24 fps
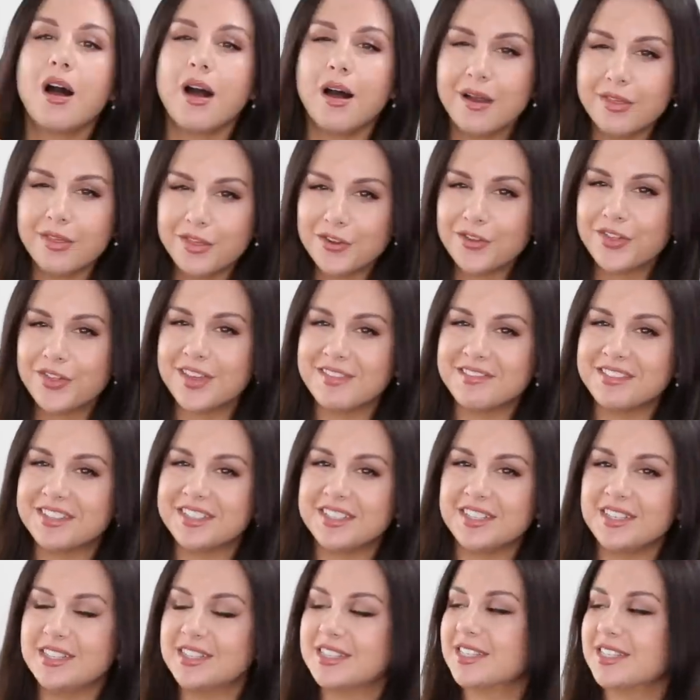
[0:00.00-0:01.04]
Other than the
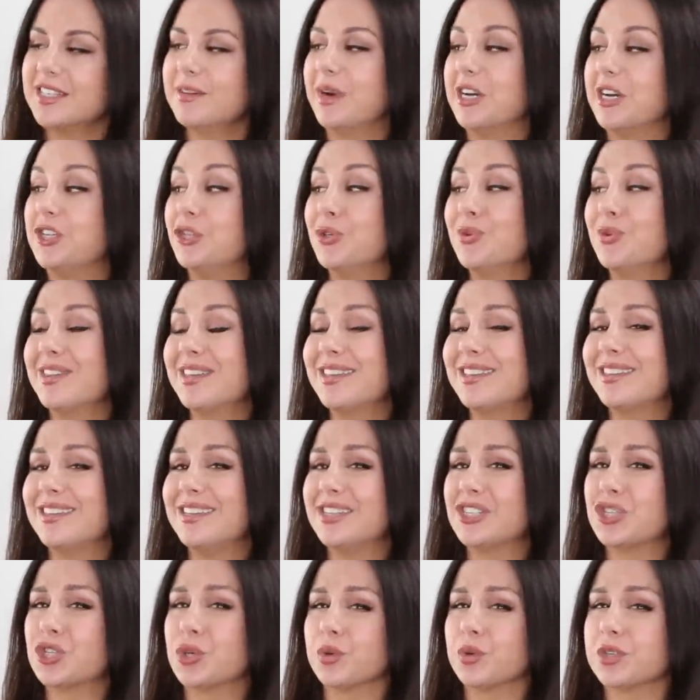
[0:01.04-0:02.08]
T-seam, I do think
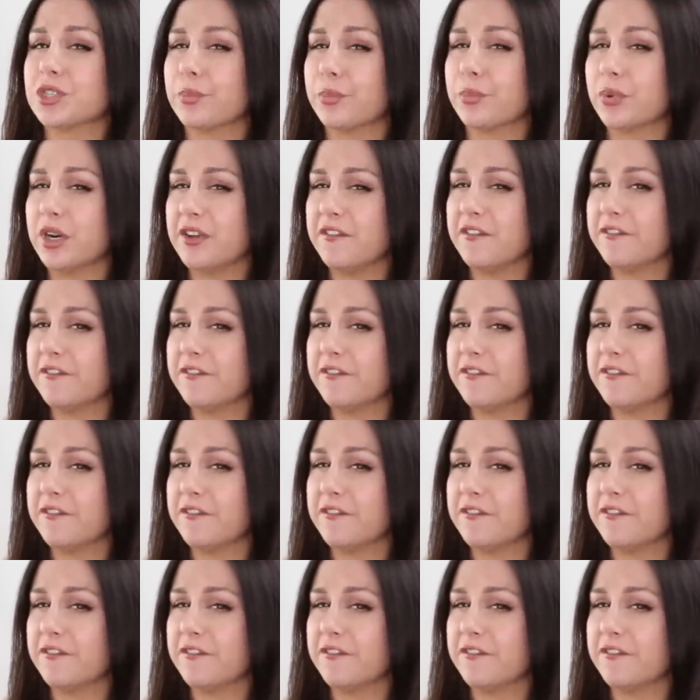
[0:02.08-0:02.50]
these shorts are pretty